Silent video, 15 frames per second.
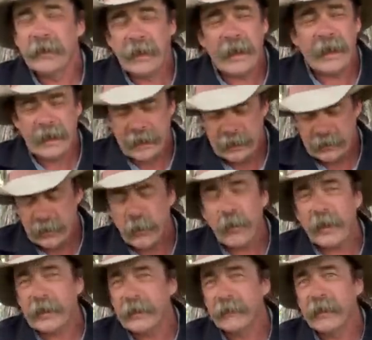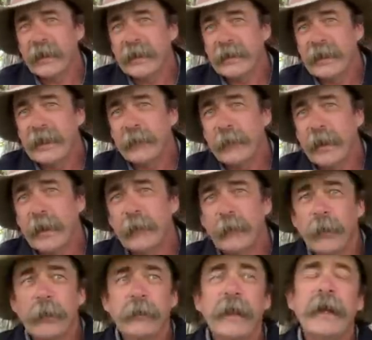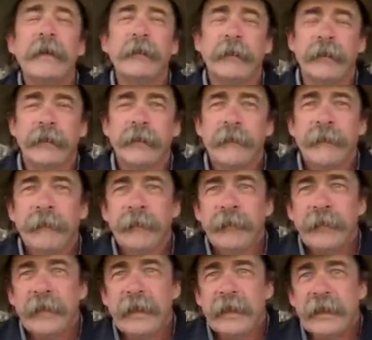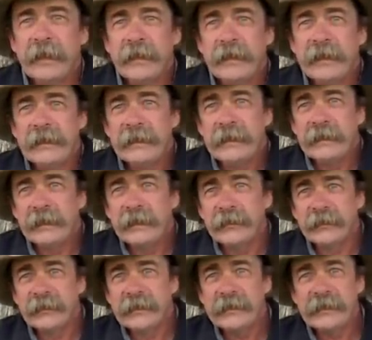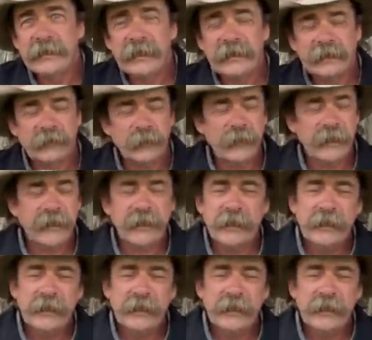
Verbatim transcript: I, I know I can ride that one. I rode that one uh, in another city last week.